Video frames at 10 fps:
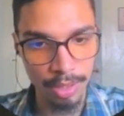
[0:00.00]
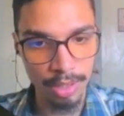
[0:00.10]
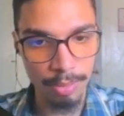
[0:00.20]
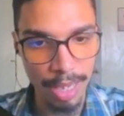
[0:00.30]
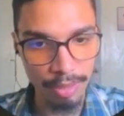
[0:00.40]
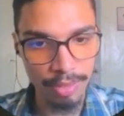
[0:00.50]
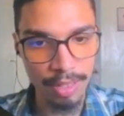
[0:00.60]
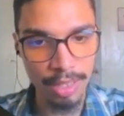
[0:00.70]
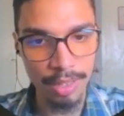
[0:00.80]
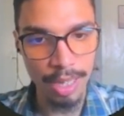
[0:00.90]
keep
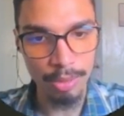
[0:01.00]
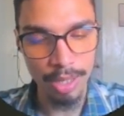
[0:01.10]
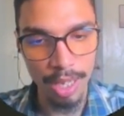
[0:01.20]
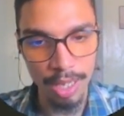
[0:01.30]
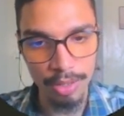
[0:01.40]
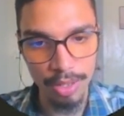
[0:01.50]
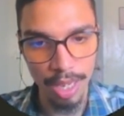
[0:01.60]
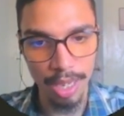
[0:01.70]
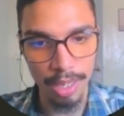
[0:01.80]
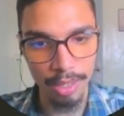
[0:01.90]
everything in lowercase
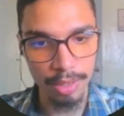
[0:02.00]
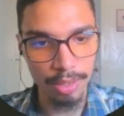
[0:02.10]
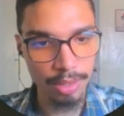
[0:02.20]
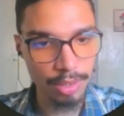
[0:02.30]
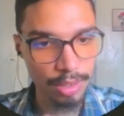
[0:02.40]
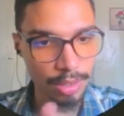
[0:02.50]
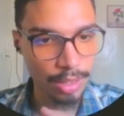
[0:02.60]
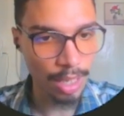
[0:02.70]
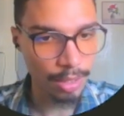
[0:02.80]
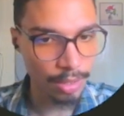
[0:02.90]
and
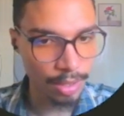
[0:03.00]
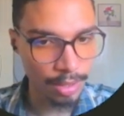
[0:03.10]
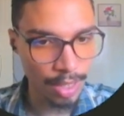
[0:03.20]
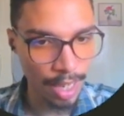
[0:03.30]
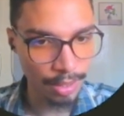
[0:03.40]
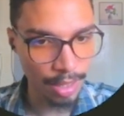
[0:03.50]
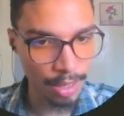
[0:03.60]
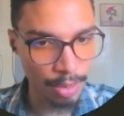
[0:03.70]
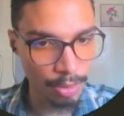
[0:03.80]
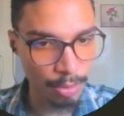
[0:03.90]
get the exact
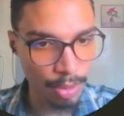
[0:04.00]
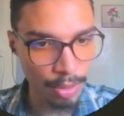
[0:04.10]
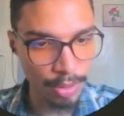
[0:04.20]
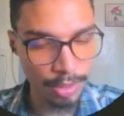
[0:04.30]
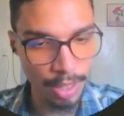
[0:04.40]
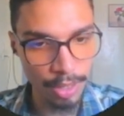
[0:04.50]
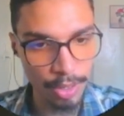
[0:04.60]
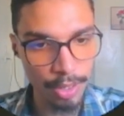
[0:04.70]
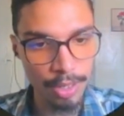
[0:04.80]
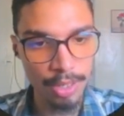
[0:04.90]
data we want
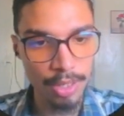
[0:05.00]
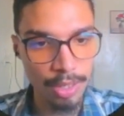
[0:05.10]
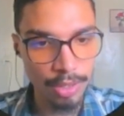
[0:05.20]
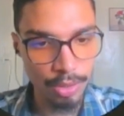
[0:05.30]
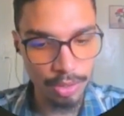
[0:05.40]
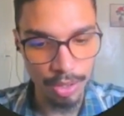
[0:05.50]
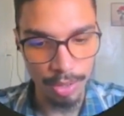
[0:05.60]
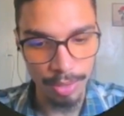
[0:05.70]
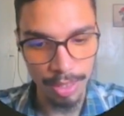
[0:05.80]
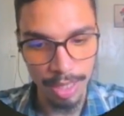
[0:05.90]
later.
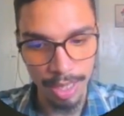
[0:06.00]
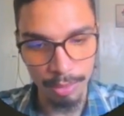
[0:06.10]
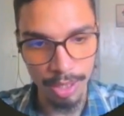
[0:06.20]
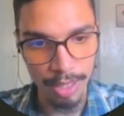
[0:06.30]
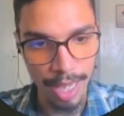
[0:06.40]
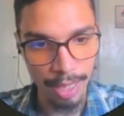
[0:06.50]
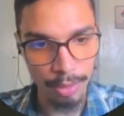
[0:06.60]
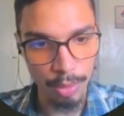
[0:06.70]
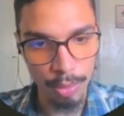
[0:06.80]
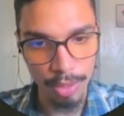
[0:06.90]
So, and then can add
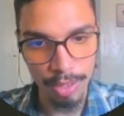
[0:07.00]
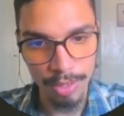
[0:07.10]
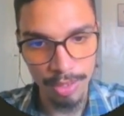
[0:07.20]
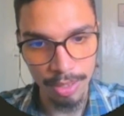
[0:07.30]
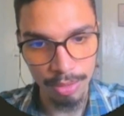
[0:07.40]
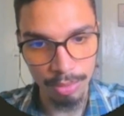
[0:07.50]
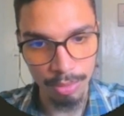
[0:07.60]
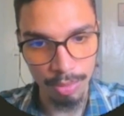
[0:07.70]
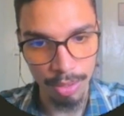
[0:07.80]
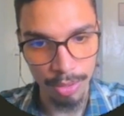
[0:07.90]
or, since we
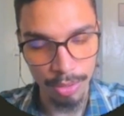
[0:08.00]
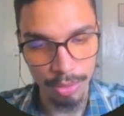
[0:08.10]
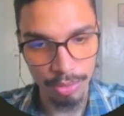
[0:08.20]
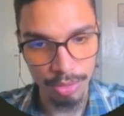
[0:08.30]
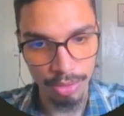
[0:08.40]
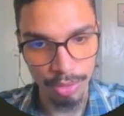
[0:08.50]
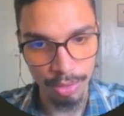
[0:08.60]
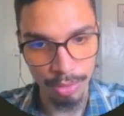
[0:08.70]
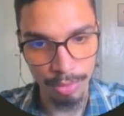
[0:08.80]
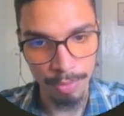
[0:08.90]
want
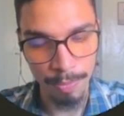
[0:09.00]
to